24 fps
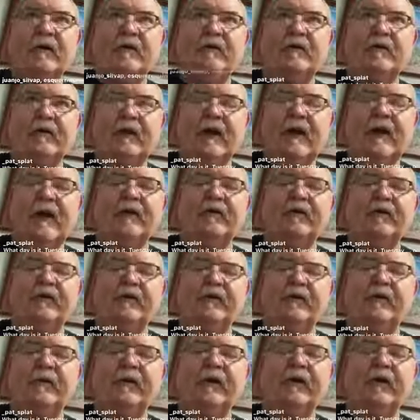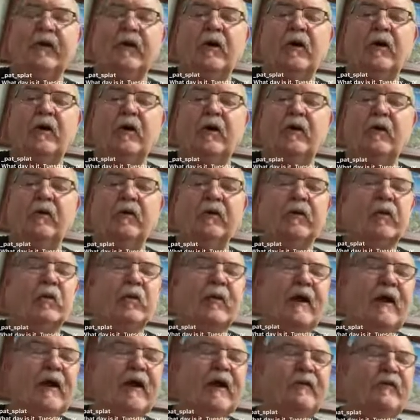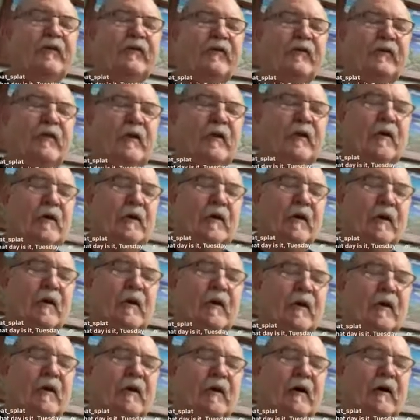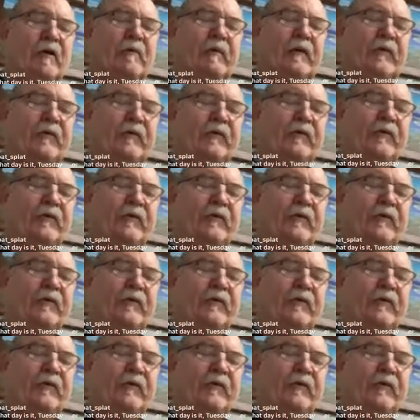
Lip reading: to handle those bigger, hollower waves. But for